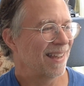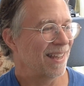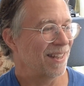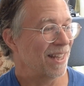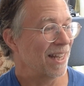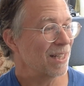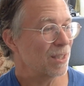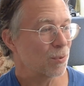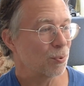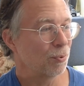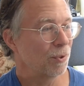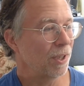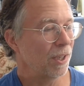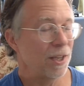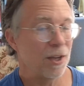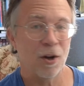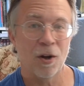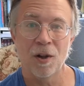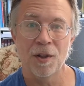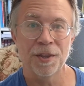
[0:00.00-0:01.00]
And that's
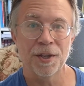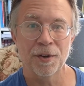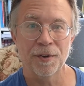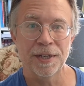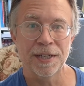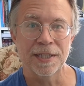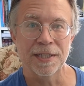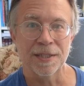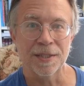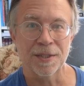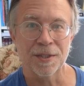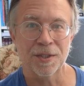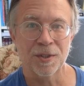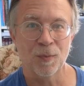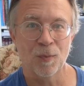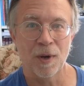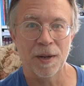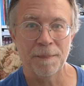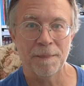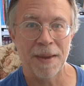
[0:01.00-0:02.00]
really all there is
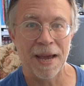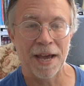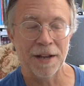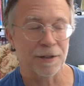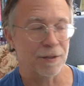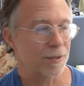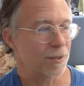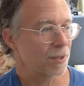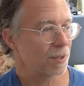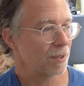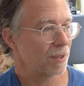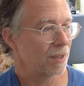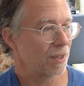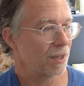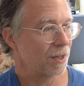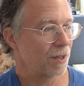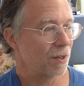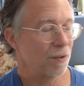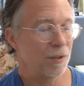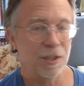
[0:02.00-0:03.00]
to What Matters.
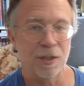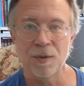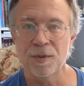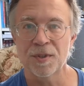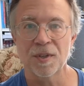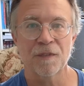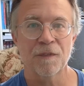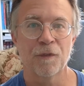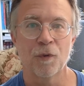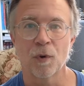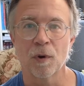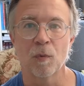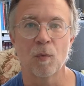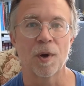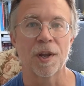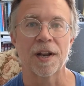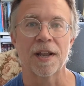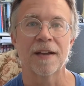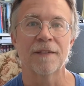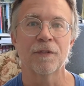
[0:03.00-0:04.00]
Use it for
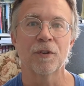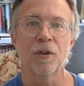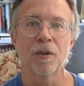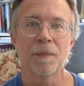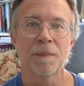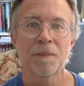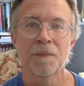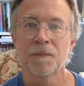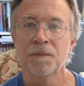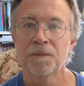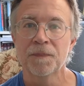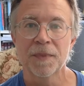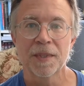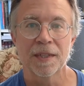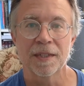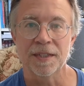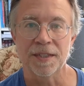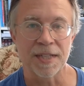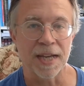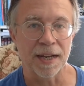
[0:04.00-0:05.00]
whatever
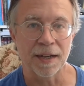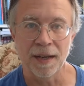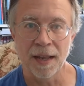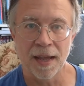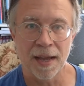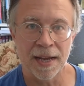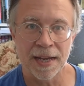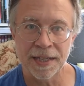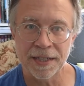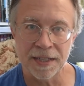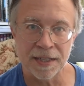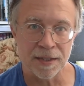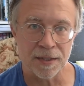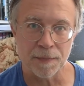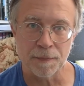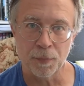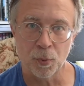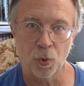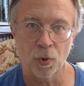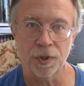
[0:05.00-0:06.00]
deadline is
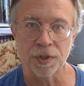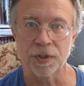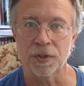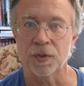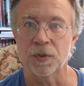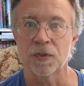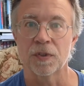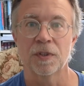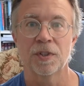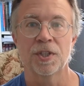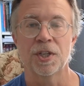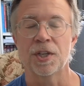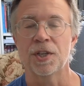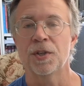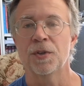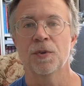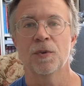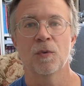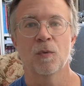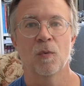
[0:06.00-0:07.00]
important to
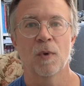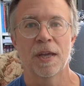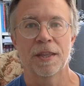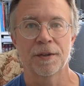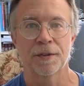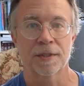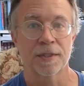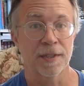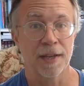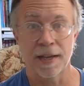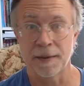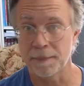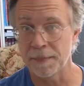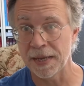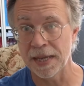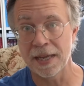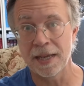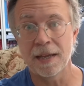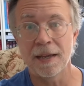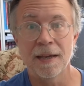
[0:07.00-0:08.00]
you, whether it's like
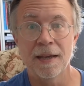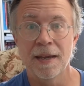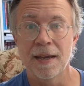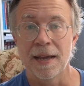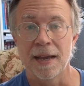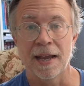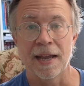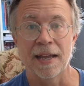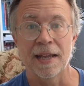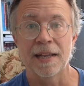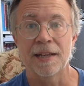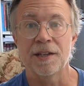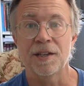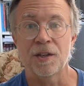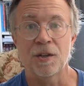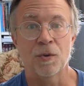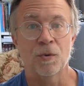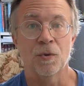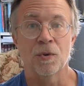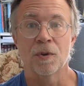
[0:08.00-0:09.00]
me and
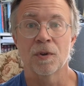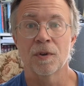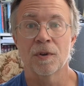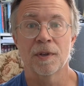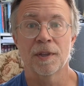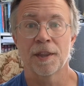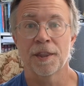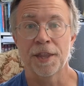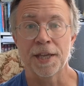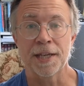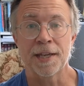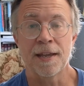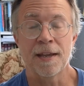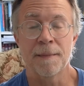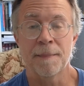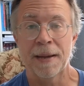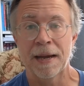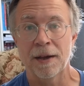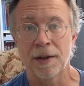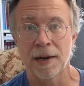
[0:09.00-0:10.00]
you're
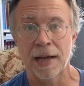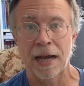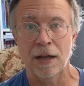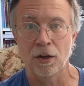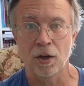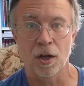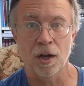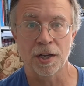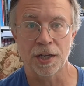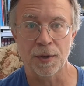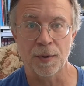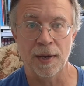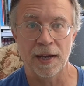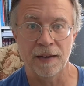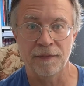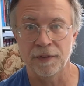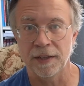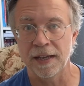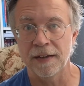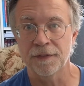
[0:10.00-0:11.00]
thinking about how long you
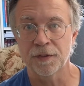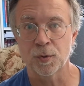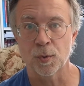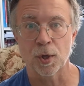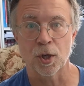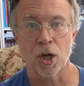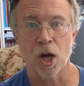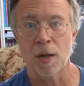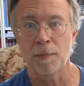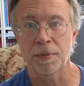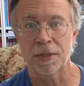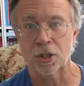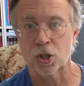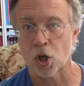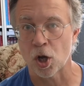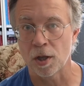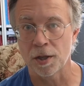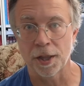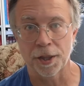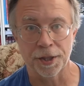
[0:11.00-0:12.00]
have left to
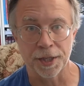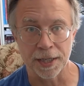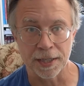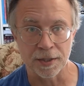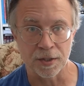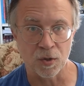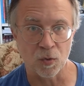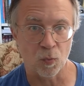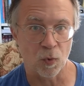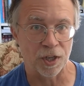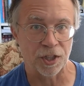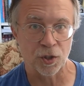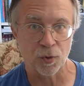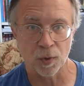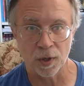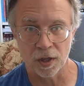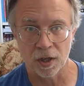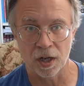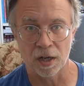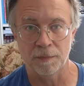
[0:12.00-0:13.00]
accomplish all the things you want
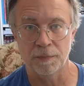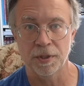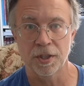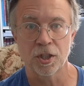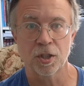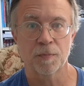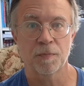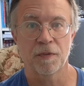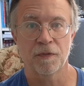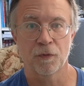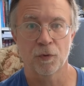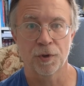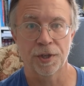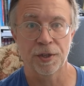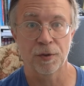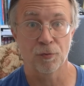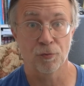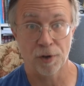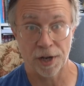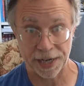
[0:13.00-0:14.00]
to accomplish before
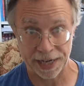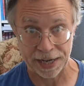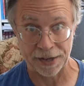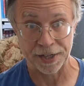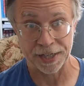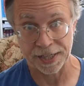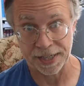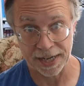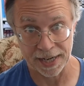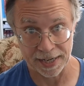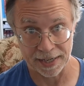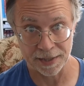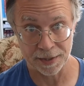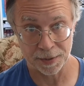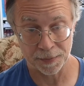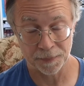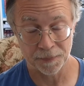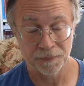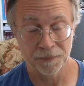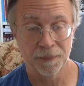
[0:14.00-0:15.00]
you run out of
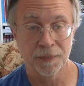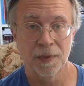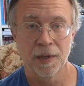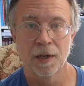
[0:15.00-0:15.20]
days,